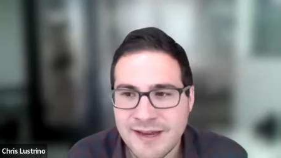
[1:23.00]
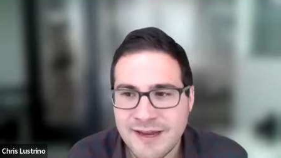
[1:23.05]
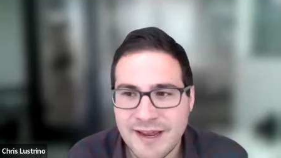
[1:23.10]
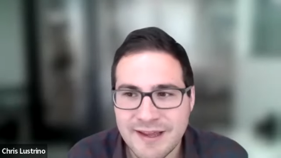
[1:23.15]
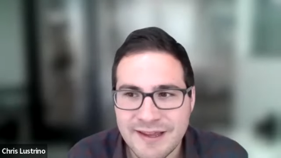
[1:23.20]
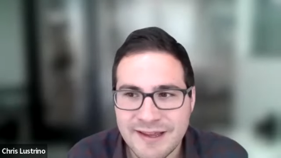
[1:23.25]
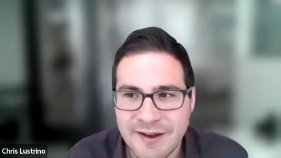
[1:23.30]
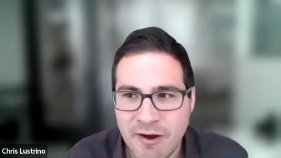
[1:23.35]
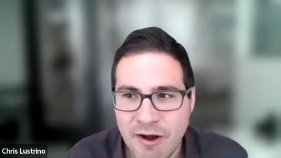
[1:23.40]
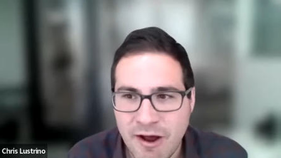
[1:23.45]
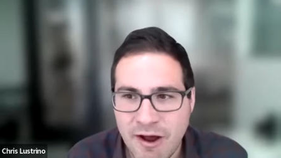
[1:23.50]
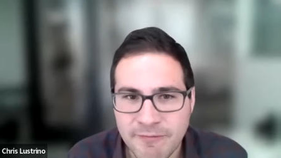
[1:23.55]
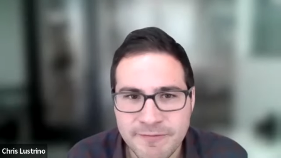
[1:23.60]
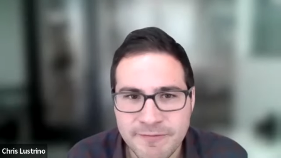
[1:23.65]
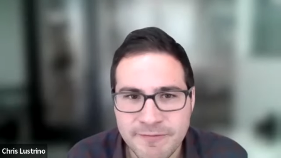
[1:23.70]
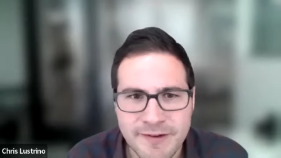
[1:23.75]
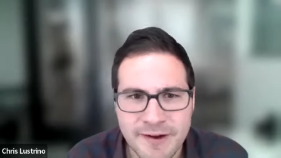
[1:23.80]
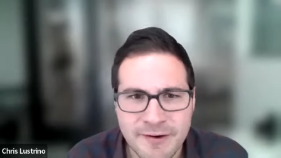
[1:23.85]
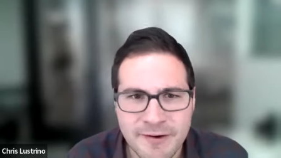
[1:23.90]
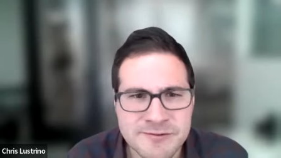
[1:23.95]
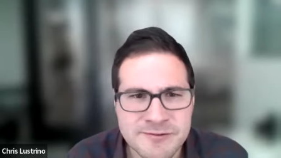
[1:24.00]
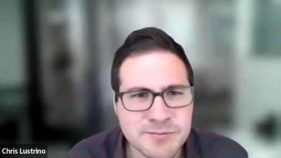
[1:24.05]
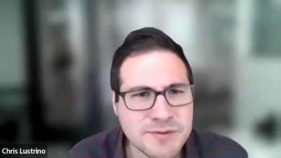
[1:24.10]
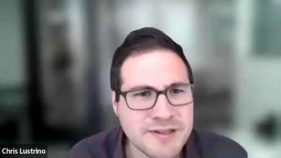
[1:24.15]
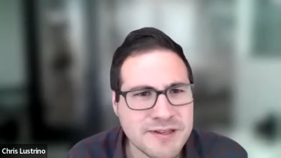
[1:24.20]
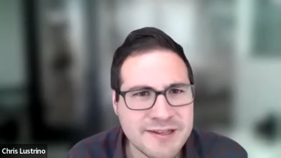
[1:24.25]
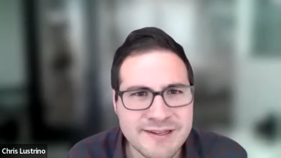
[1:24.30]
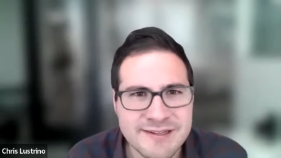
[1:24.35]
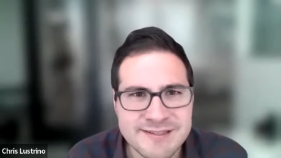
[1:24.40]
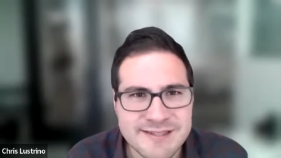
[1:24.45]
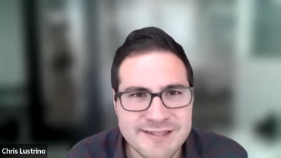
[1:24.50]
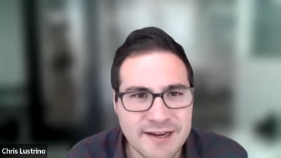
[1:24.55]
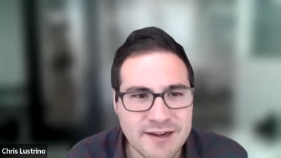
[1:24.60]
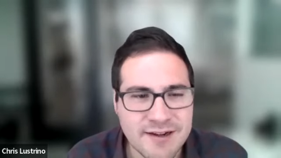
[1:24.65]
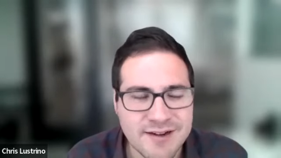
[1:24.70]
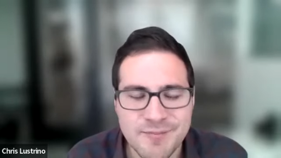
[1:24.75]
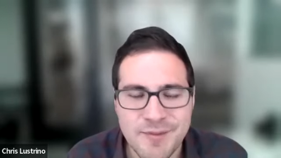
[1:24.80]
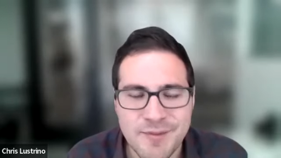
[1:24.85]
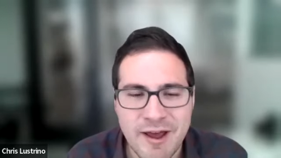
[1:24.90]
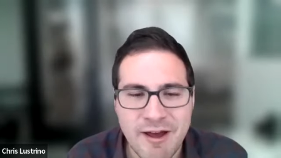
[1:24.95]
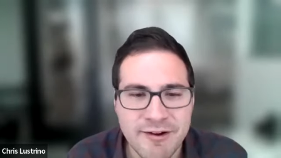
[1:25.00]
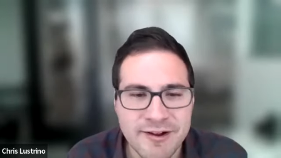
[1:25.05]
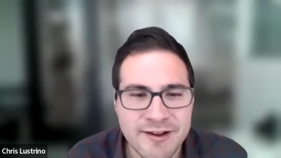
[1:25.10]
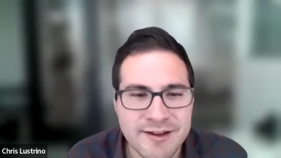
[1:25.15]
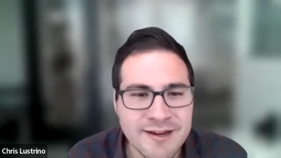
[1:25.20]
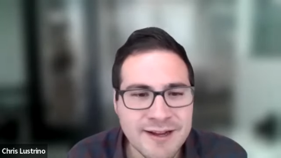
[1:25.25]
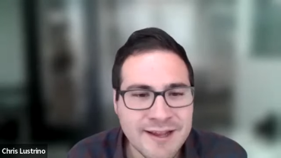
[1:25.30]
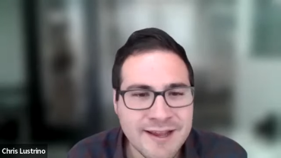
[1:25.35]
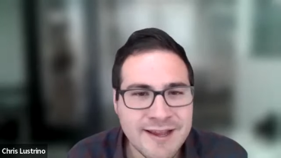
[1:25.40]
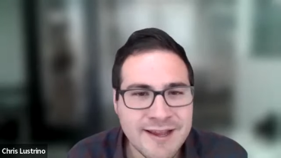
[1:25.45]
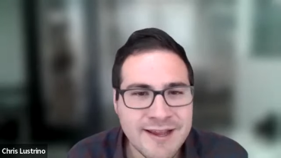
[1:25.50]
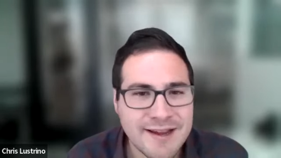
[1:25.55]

taking off, I was really excited about it.